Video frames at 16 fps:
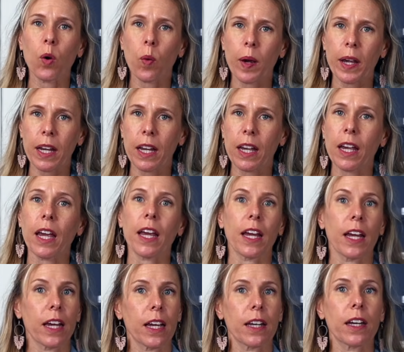quick
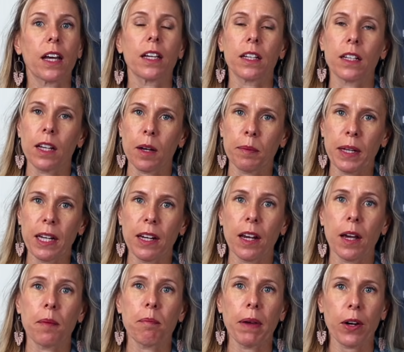and
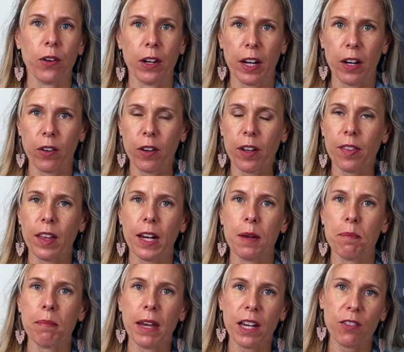yummy marinara that I
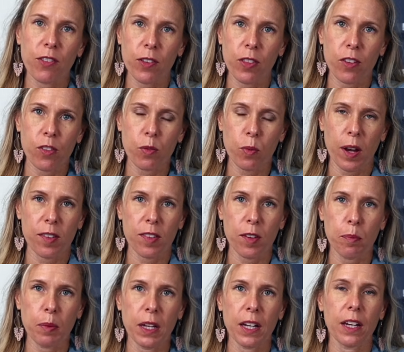make for this
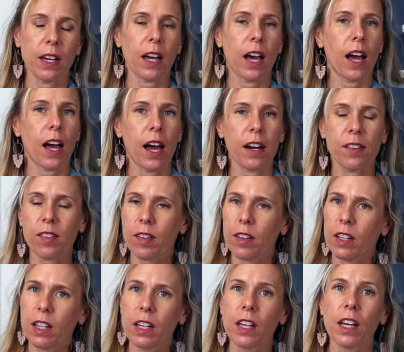recipe.
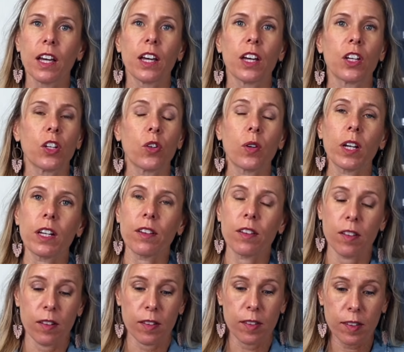Honestly, you can
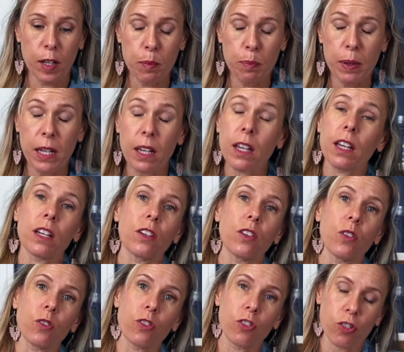skip it and
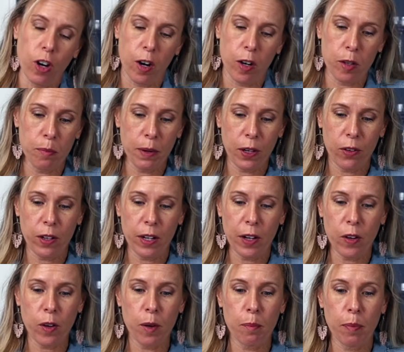use jarred
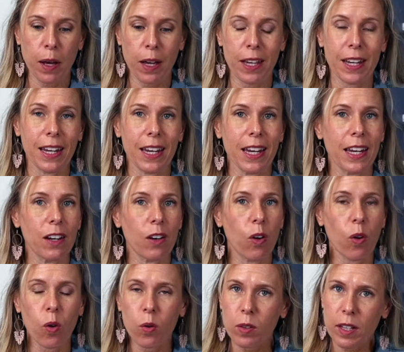marinara, but it
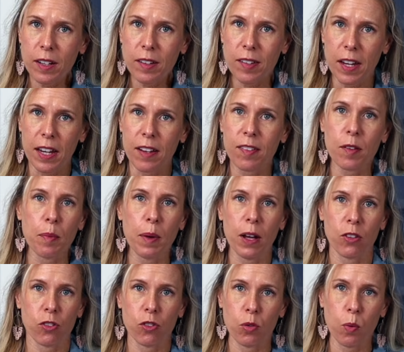only takes
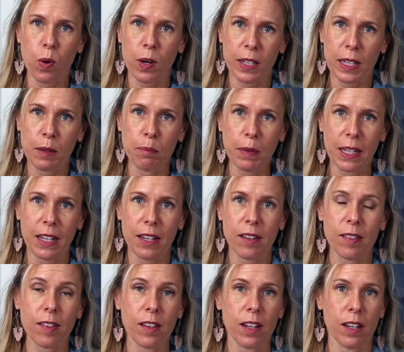about 20
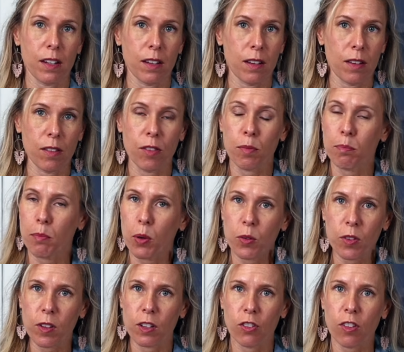minutes and it's
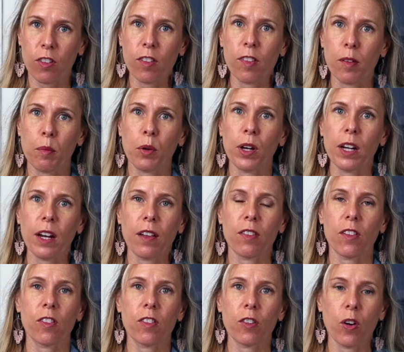mostly just simmering on
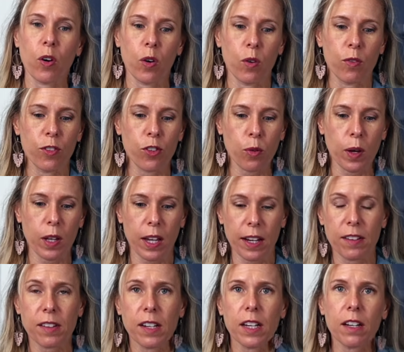the stove. So I
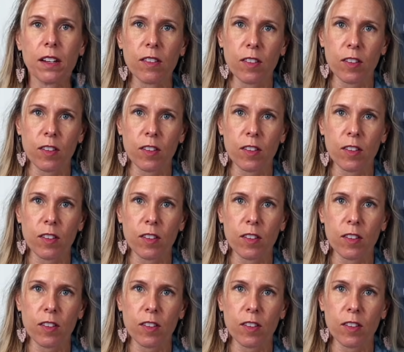like to get it